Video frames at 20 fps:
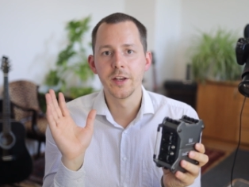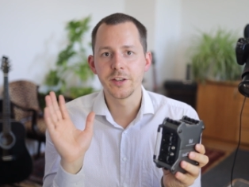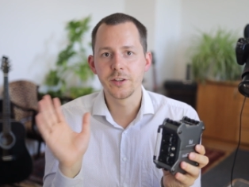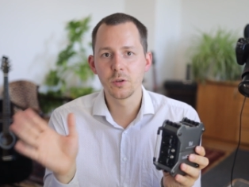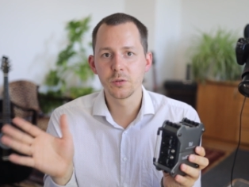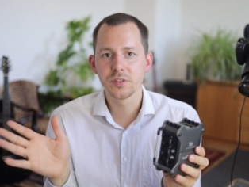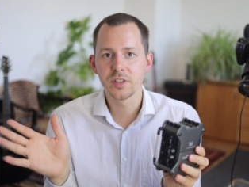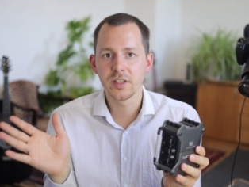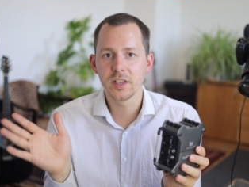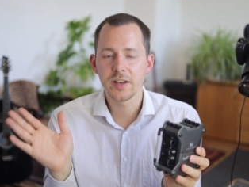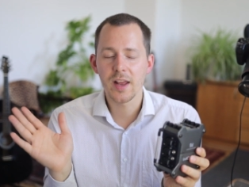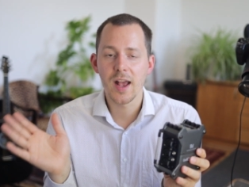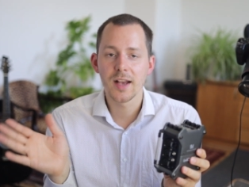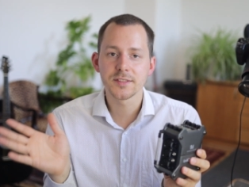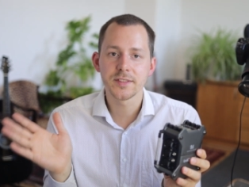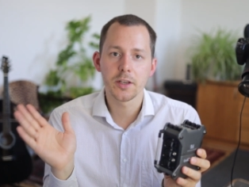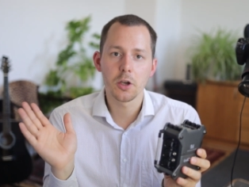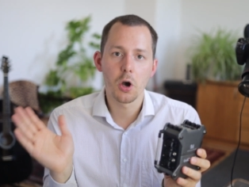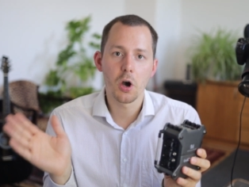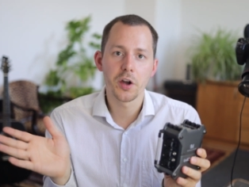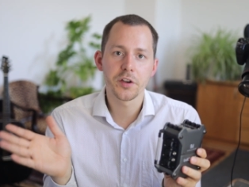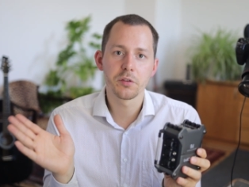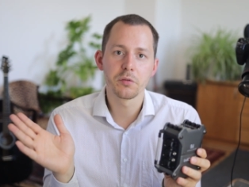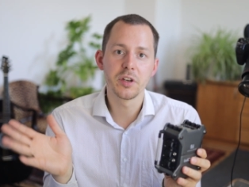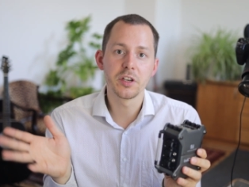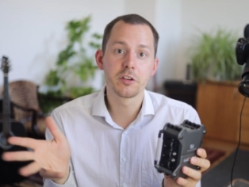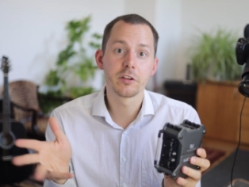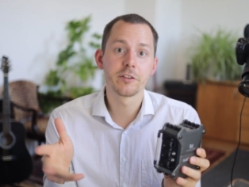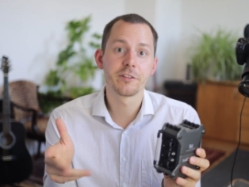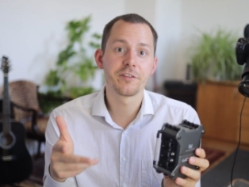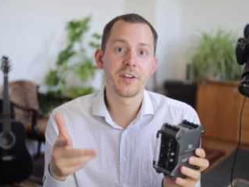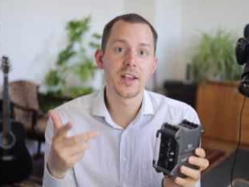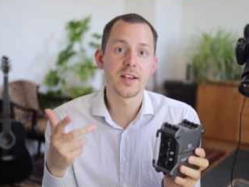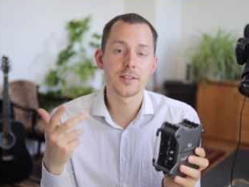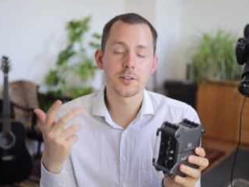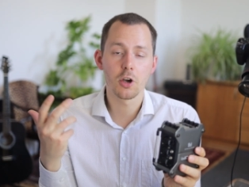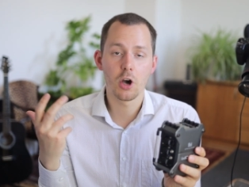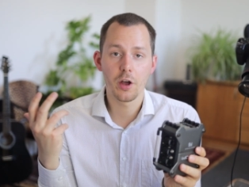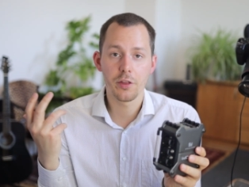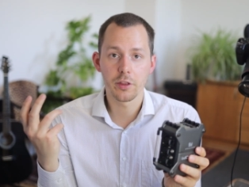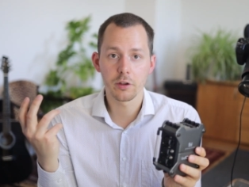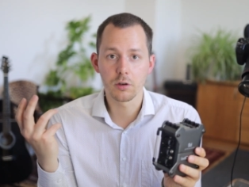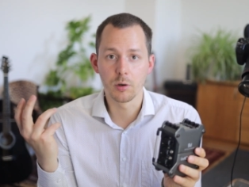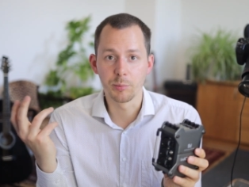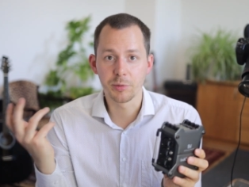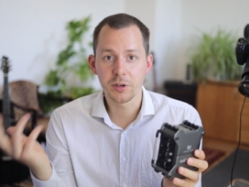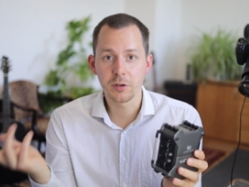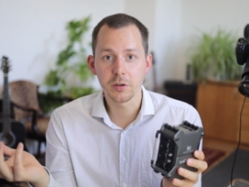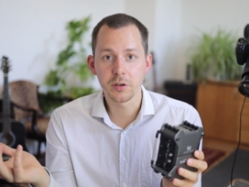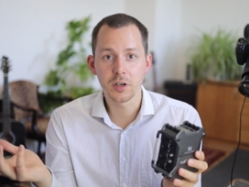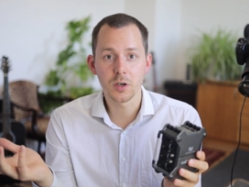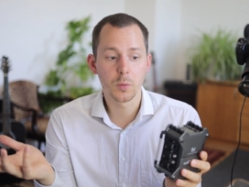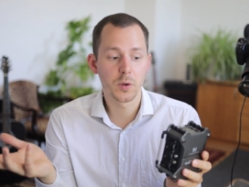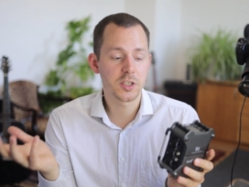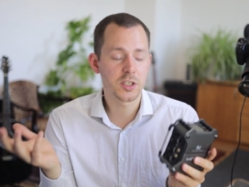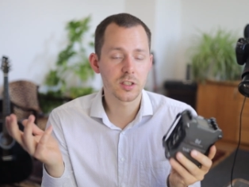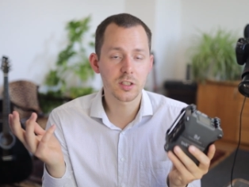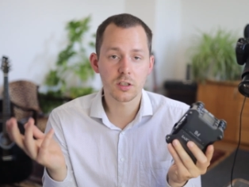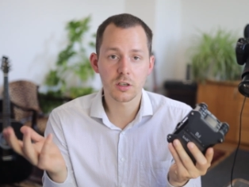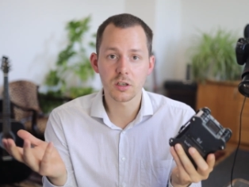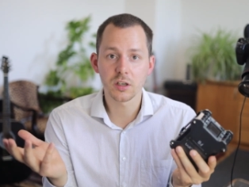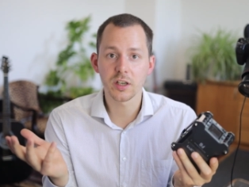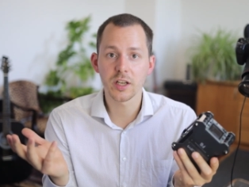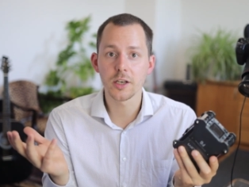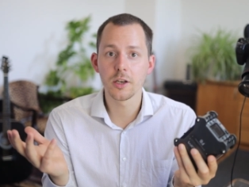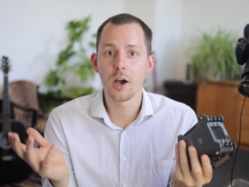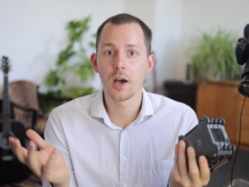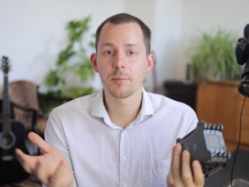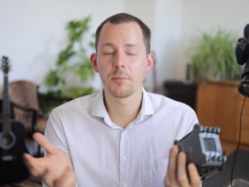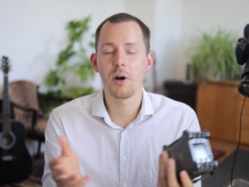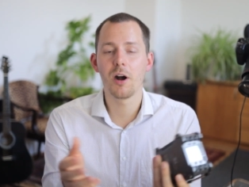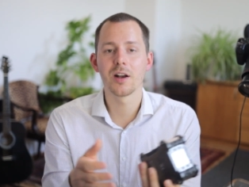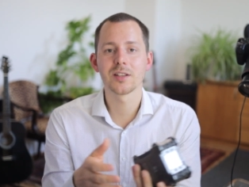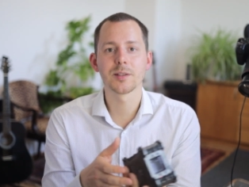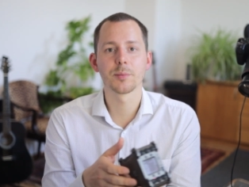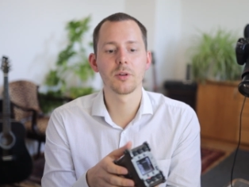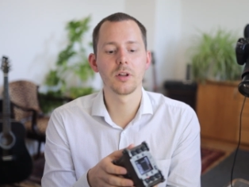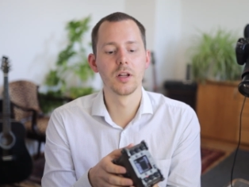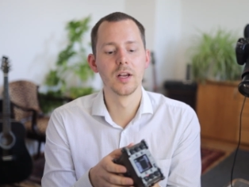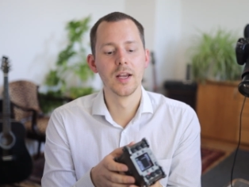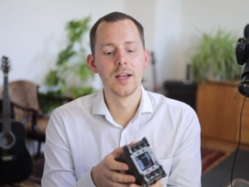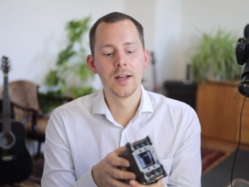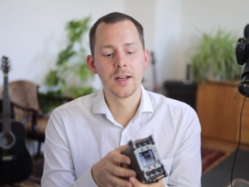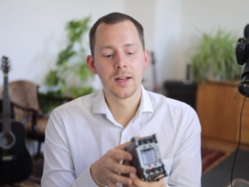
using it as an audio interface on the computer, which is currently not possible.